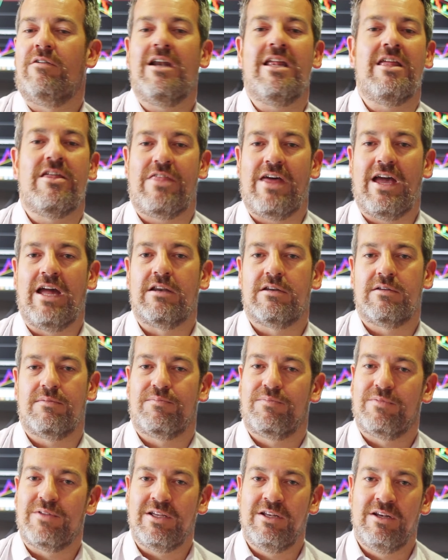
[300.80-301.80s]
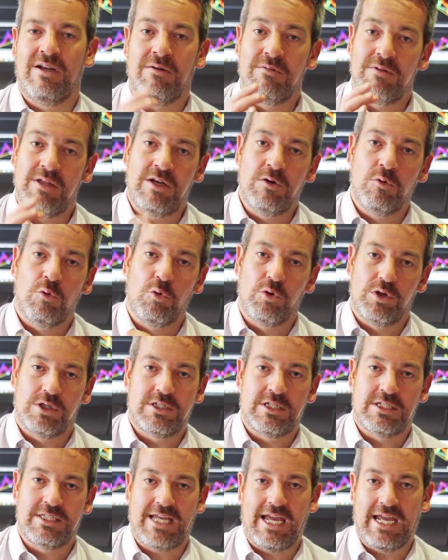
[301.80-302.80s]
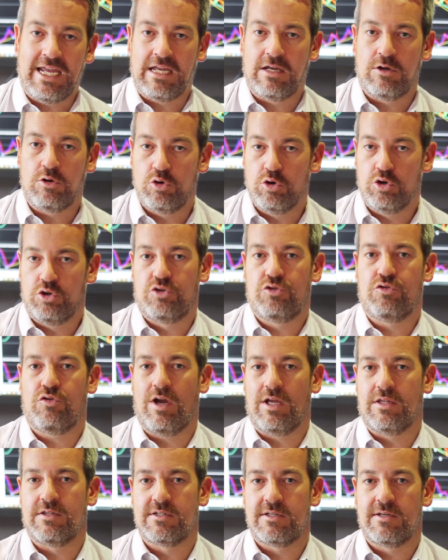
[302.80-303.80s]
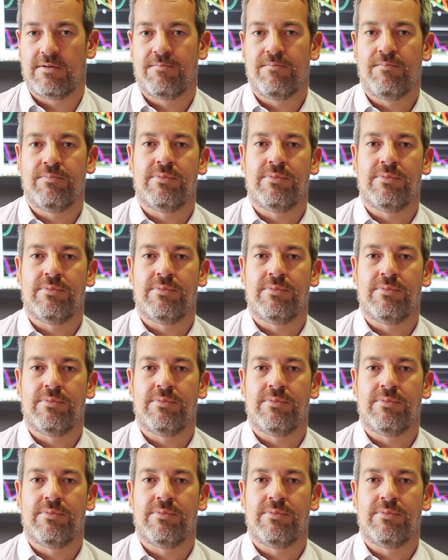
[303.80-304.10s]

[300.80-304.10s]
or any of that, you know, in order to take good trades.